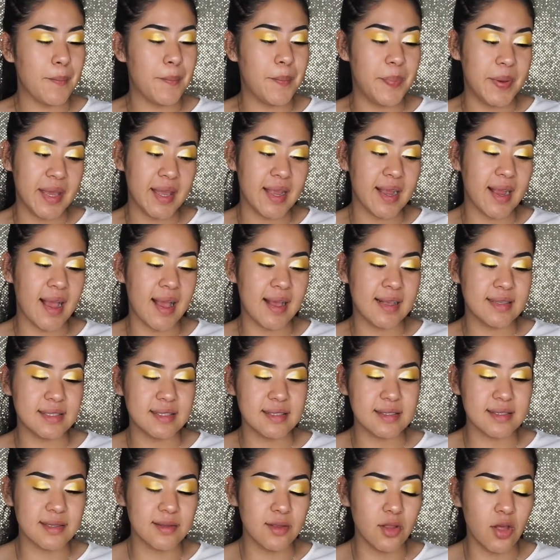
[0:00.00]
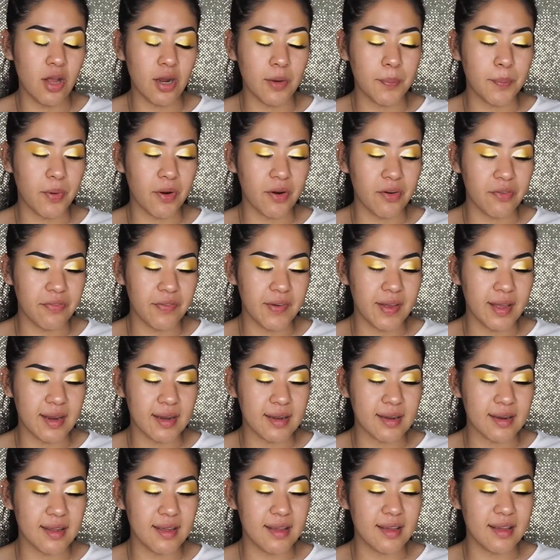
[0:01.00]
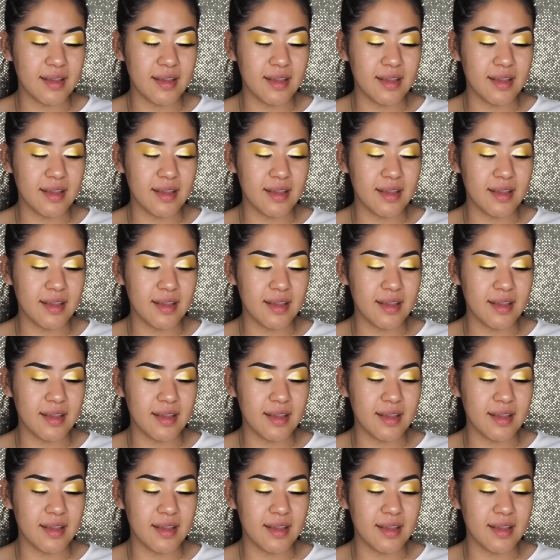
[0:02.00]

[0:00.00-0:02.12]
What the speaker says: big as Salon Perfect